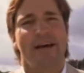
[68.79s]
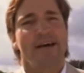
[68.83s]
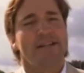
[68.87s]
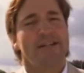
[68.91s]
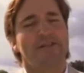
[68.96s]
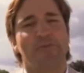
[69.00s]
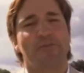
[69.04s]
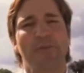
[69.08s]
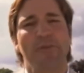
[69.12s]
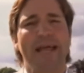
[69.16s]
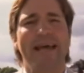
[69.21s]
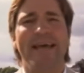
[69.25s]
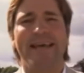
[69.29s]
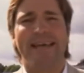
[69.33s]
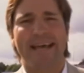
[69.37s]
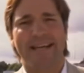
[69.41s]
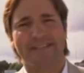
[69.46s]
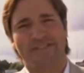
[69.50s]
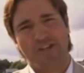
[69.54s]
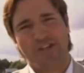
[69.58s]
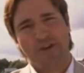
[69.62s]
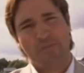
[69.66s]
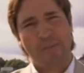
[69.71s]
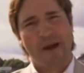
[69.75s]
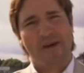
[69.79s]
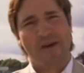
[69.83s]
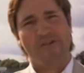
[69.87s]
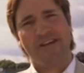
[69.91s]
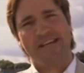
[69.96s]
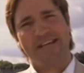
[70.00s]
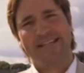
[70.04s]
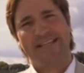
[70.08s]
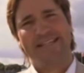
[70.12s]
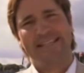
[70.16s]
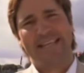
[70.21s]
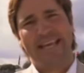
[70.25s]
to play against an
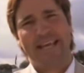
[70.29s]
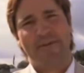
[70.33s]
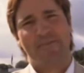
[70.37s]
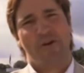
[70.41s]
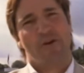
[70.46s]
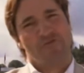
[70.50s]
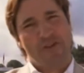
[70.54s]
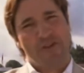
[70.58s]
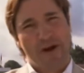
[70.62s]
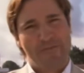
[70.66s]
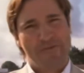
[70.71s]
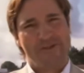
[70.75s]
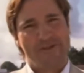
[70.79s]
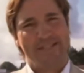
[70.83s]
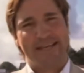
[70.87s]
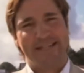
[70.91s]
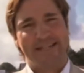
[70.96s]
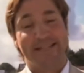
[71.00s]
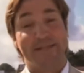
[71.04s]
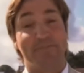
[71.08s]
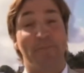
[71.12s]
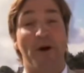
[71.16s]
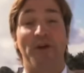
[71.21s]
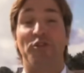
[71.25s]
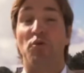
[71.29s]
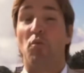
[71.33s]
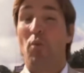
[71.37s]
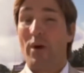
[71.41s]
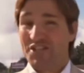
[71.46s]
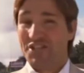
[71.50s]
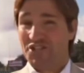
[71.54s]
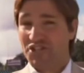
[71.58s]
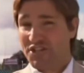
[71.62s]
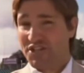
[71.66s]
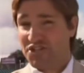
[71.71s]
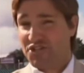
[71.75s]
American team represented by the
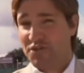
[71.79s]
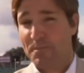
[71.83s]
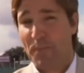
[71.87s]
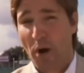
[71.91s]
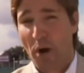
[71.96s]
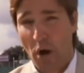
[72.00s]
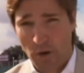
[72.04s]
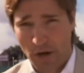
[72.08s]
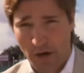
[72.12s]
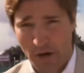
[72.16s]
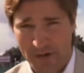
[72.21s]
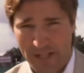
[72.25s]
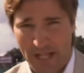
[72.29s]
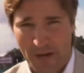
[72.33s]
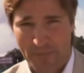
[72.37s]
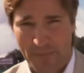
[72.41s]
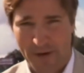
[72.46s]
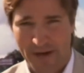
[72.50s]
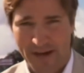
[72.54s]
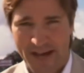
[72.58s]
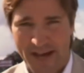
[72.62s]
Westchester Polo Club.